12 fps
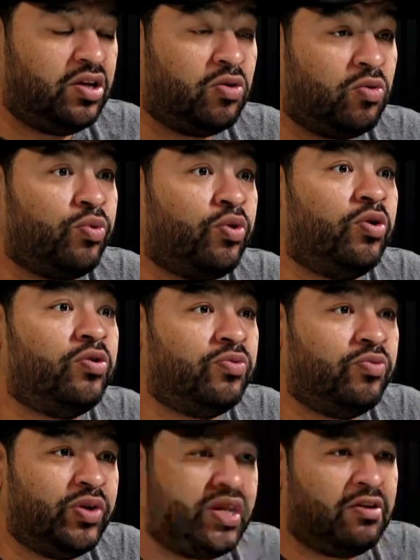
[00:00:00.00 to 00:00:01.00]
grow
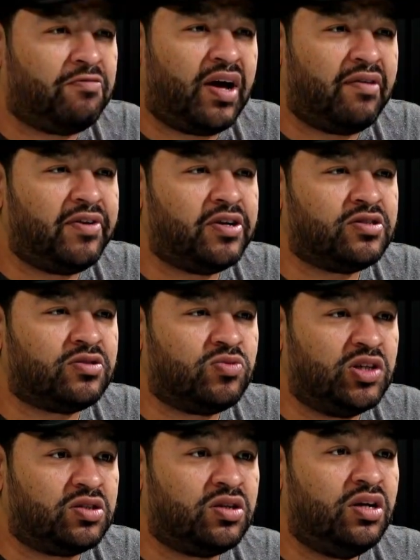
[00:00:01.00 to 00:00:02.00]
within 5 years,
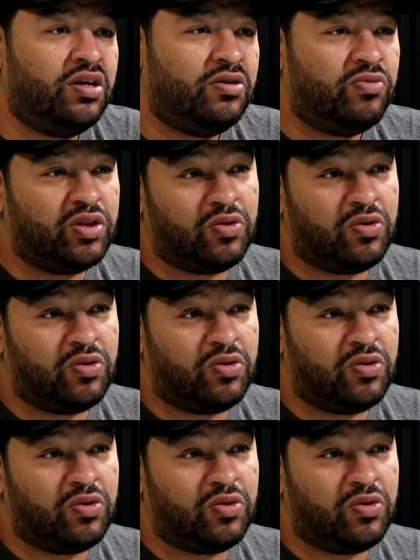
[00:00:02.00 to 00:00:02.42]
which with